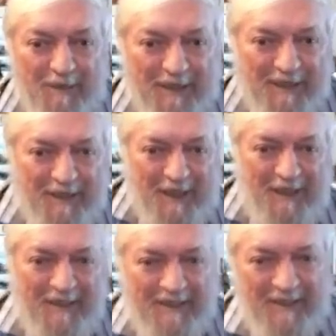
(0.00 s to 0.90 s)
but okay.
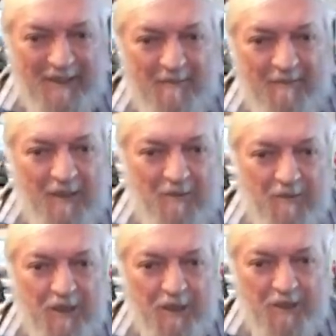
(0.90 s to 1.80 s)

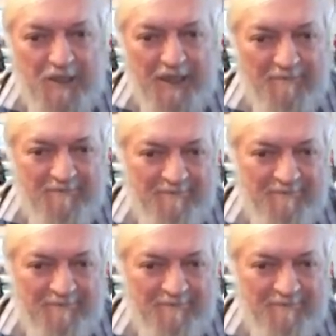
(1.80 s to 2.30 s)
With no stain.